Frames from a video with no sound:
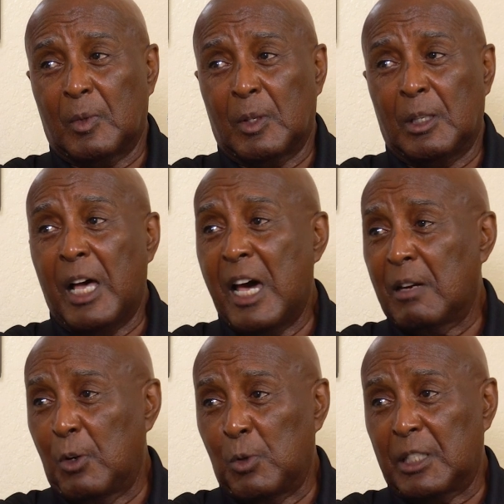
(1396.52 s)
Right. A lot
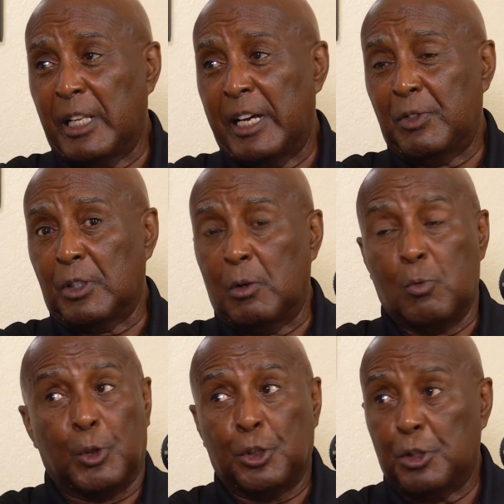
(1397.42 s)
of it was life skill,
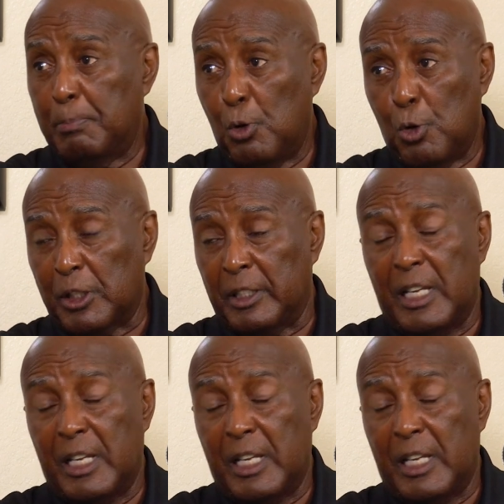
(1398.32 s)
which is important.